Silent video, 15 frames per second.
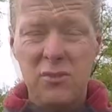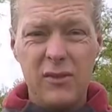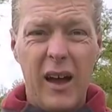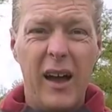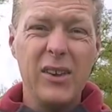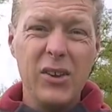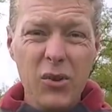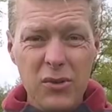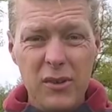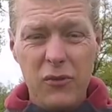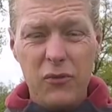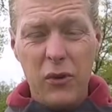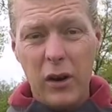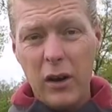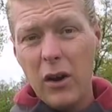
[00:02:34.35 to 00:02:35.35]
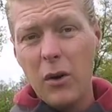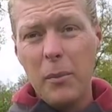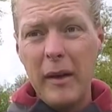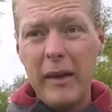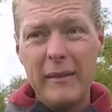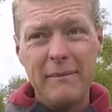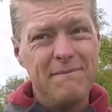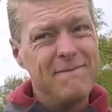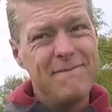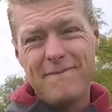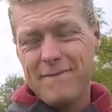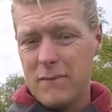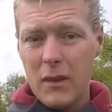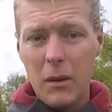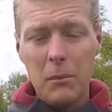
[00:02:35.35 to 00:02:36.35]
I used it for a little bit,
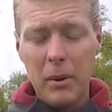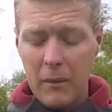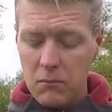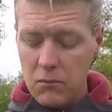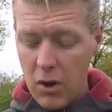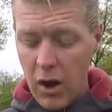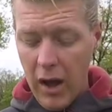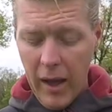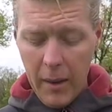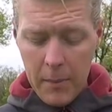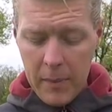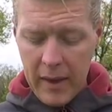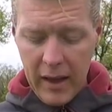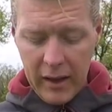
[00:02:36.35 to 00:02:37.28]
but I'm not happy.